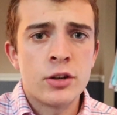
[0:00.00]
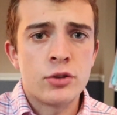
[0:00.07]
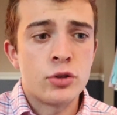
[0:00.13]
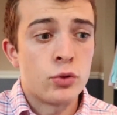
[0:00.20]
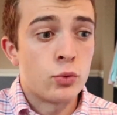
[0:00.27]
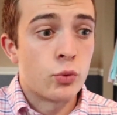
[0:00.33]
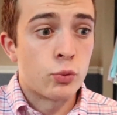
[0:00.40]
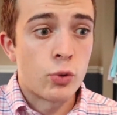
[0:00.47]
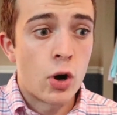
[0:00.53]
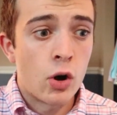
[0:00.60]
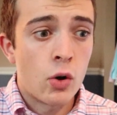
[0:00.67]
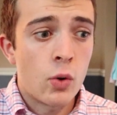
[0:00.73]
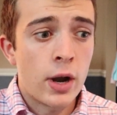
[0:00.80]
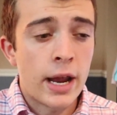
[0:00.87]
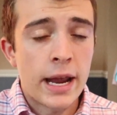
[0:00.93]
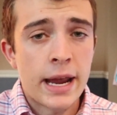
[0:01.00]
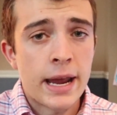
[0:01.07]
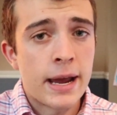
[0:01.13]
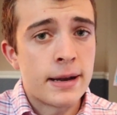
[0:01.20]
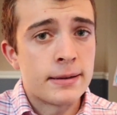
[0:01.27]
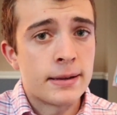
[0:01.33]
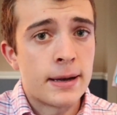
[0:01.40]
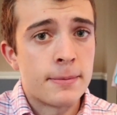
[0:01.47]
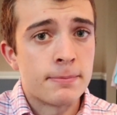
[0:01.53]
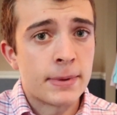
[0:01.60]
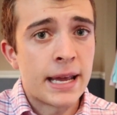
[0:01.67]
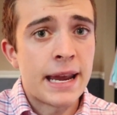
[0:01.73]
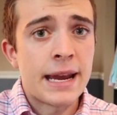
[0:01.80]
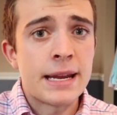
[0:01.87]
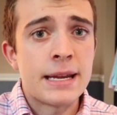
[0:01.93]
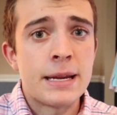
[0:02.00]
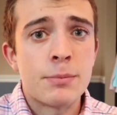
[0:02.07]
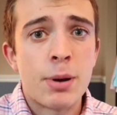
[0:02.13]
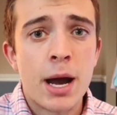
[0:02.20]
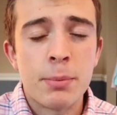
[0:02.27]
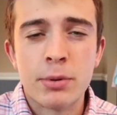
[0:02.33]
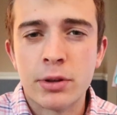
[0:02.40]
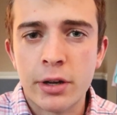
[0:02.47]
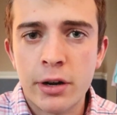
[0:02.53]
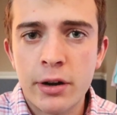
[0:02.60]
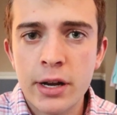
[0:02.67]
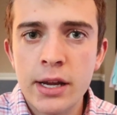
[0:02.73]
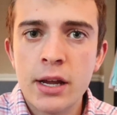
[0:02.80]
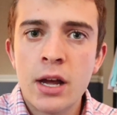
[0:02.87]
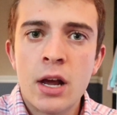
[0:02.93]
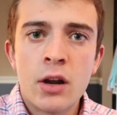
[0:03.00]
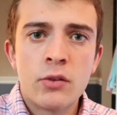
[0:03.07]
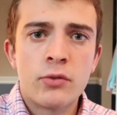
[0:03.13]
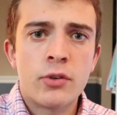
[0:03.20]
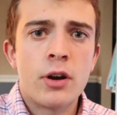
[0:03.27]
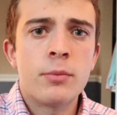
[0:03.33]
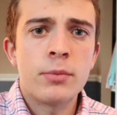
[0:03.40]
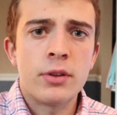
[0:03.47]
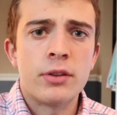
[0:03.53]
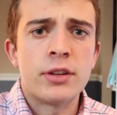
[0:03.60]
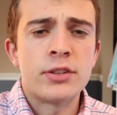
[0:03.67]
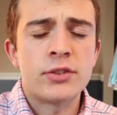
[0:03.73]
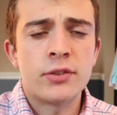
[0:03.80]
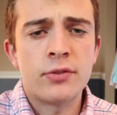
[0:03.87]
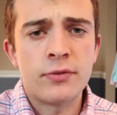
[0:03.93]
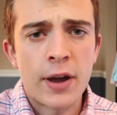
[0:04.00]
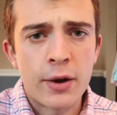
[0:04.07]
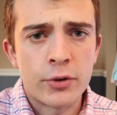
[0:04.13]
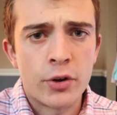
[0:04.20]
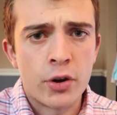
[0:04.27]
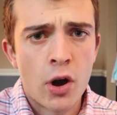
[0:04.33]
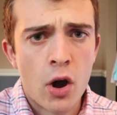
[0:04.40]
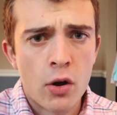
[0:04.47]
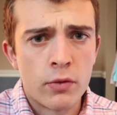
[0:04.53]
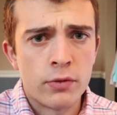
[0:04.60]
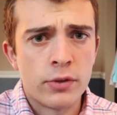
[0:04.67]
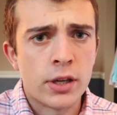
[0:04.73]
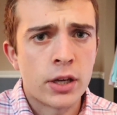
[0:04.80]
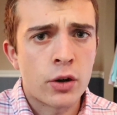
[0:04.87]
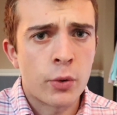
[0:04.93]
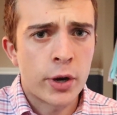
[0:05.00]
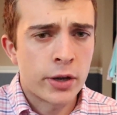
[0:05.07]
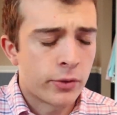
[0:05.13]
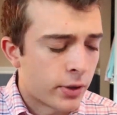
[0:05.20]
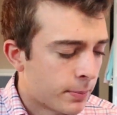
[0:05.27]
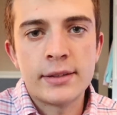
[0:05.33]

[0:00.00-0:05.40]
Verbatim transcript: to grow and um, gain in popularity from this founder of the curriculum.